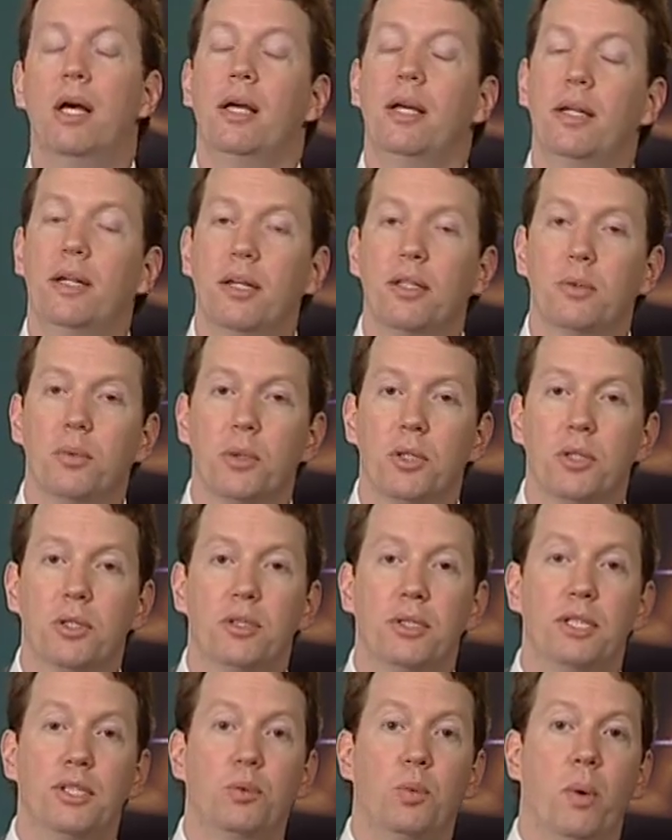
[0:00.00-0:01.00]
In other
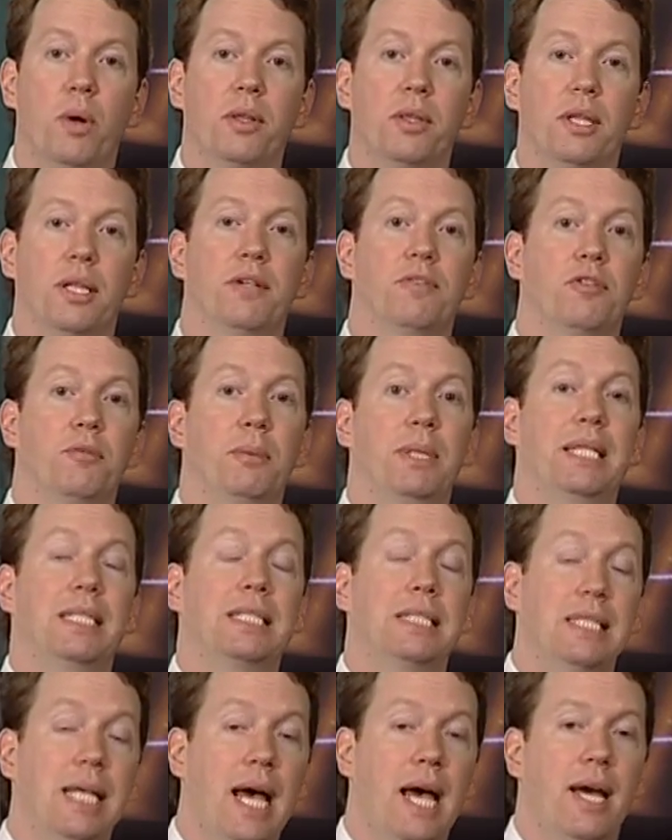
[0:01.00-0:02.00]
words, it's one thing for me to
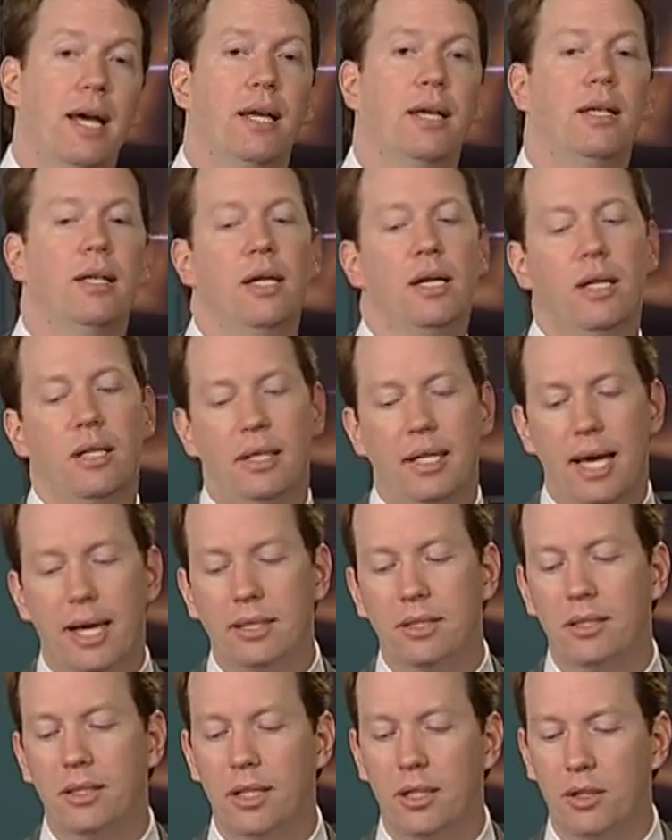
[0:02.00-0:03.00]
say,
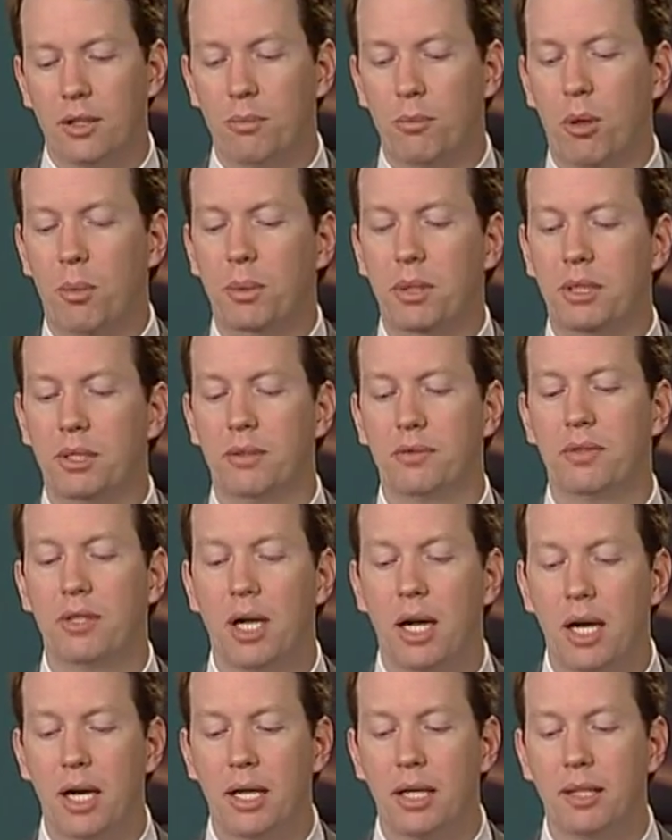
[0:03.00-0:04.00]
yes, there are moments of
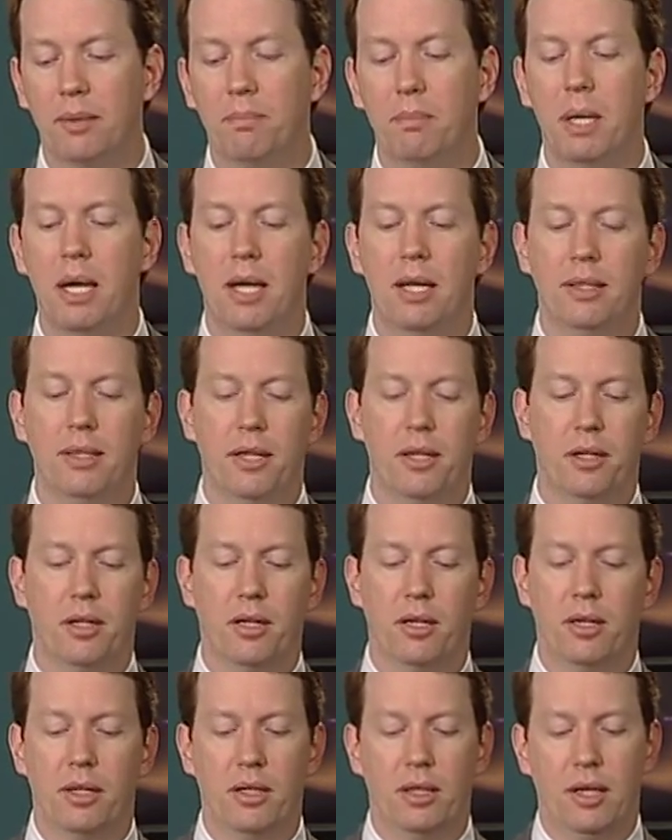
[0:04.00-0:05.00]
time that
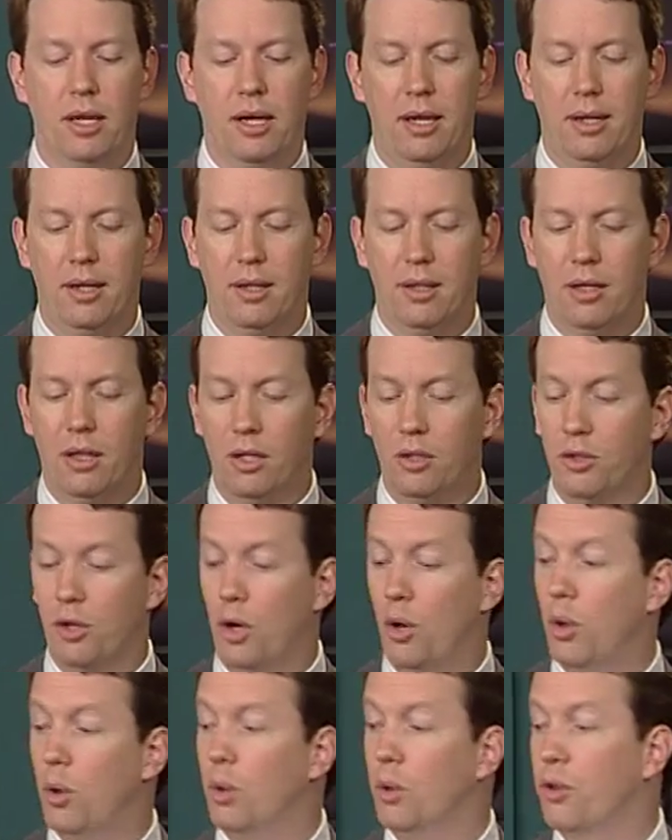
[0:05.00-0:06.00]
are the
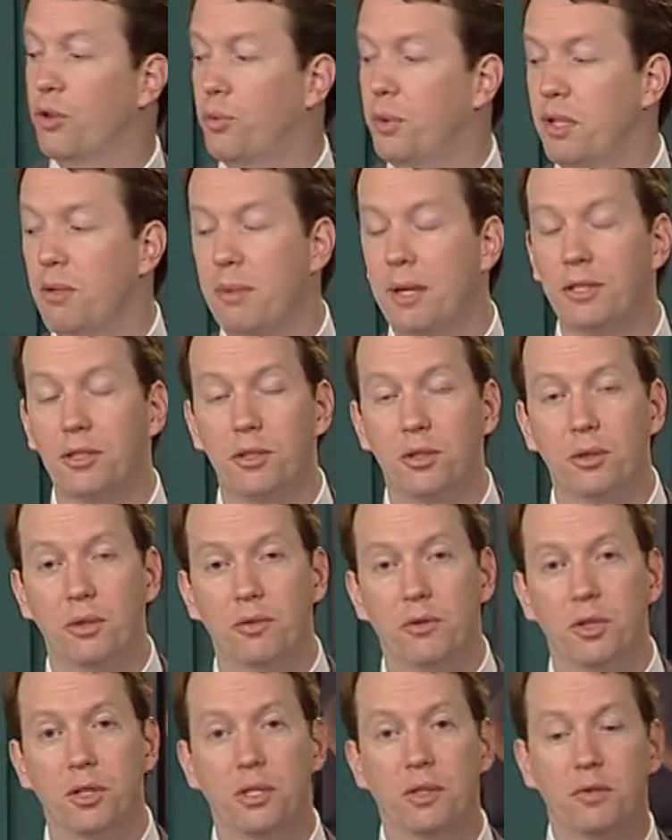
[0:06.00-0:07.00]
whole 3-dimensional
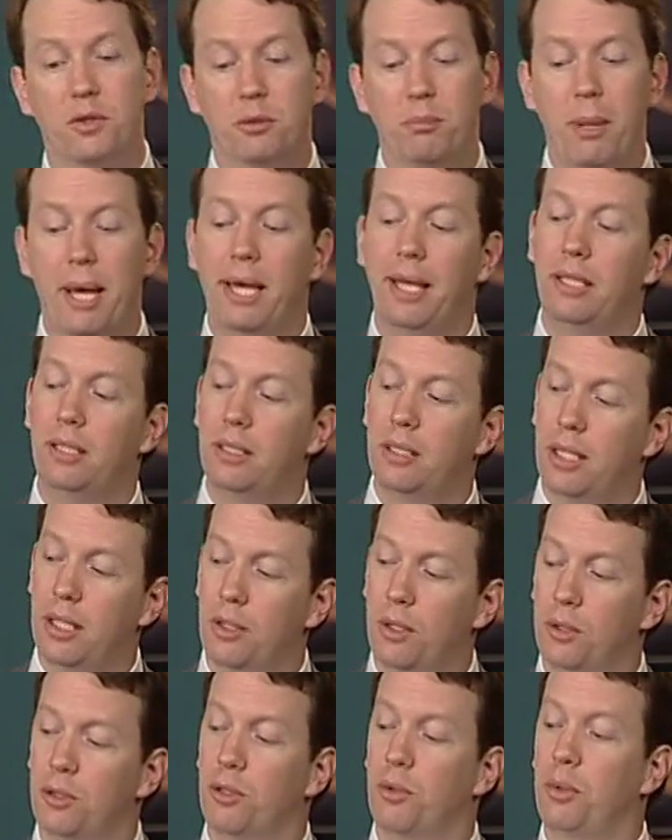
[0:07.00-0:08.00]
universe of space, and
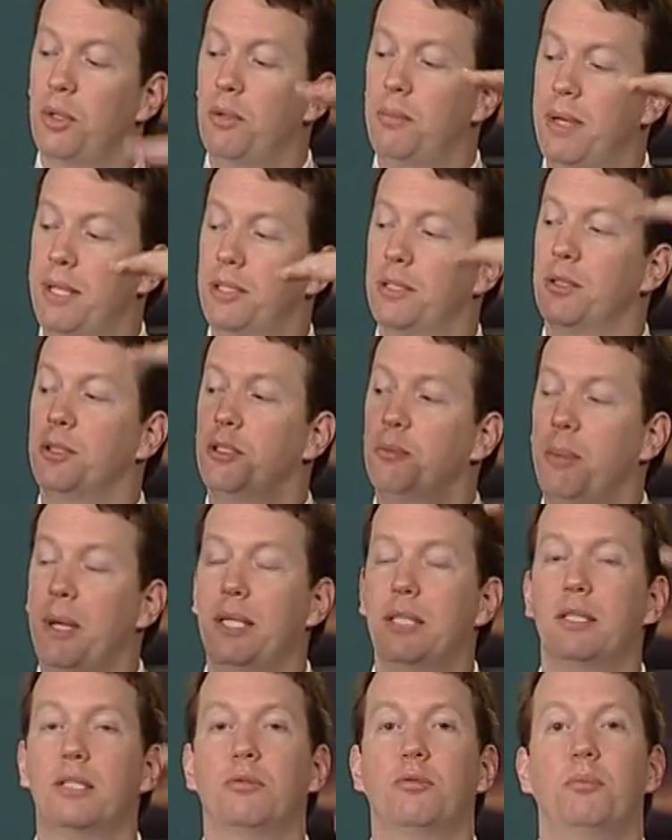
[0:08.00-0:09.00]
those 3-dimensional
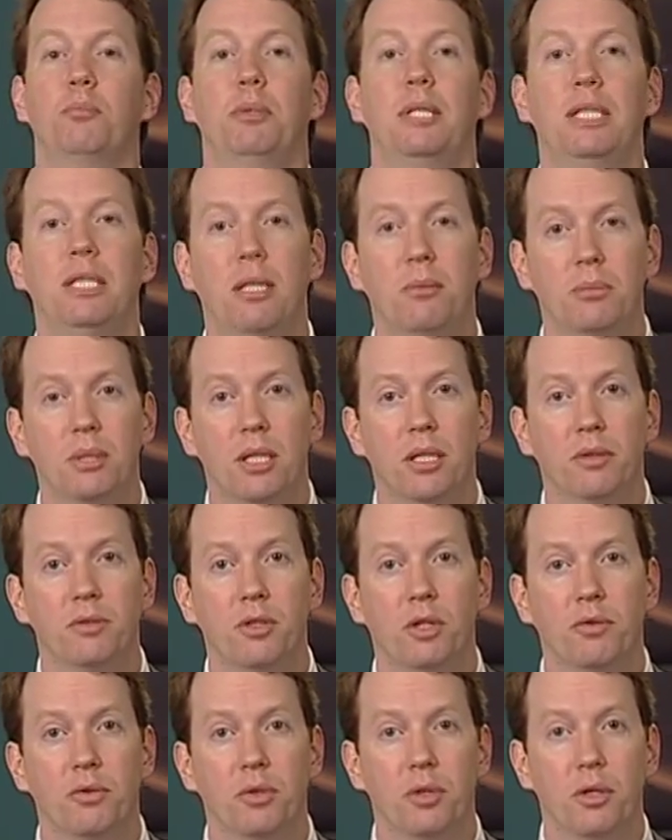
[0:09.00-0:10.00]
spaces repeat themselves
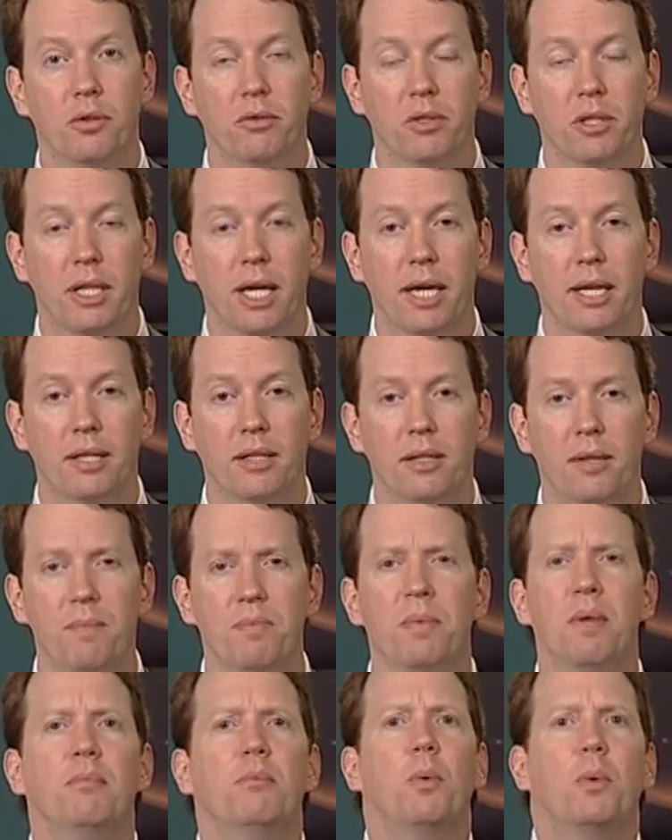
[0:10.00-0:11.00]
over and over again.
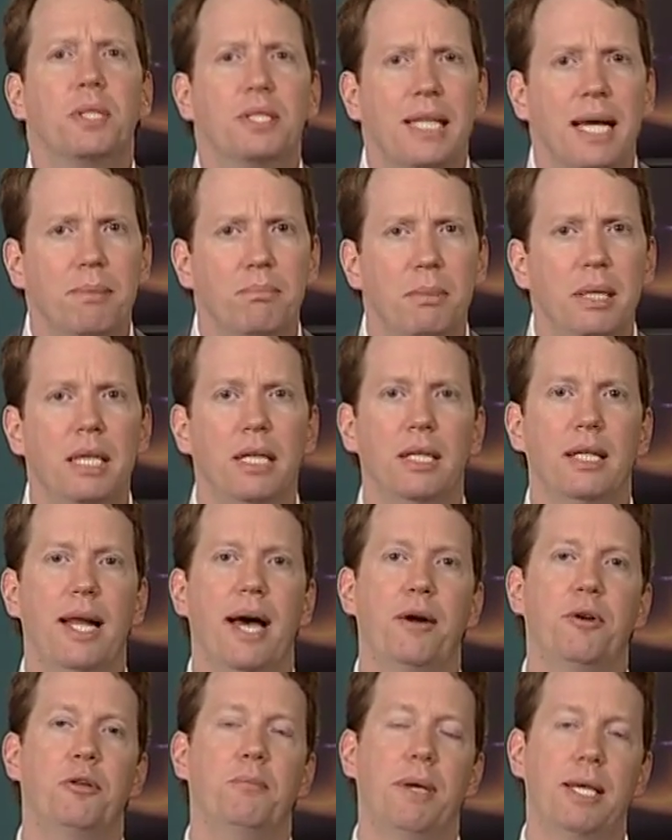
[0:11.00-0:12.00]
But what does that mean?
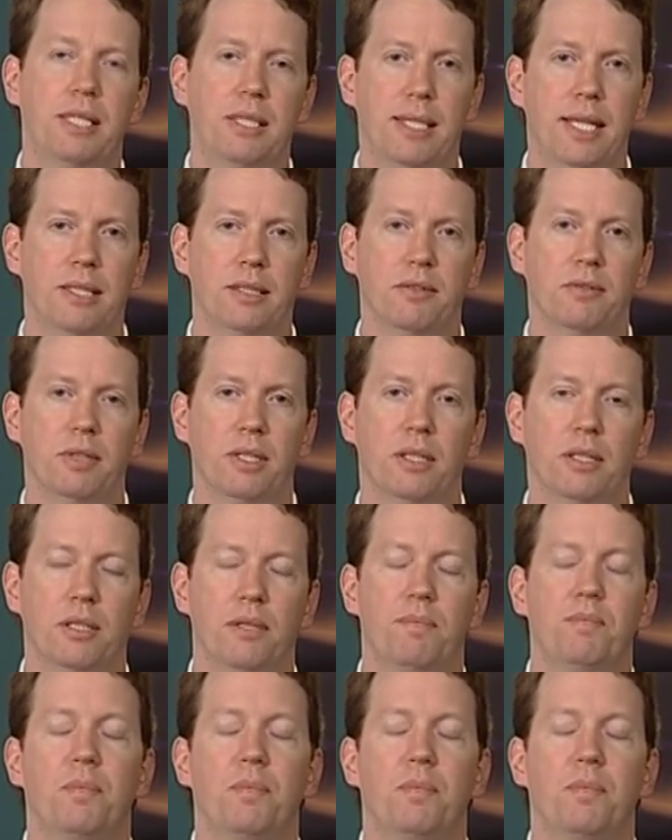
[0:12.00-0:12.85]
How do you make sense of it?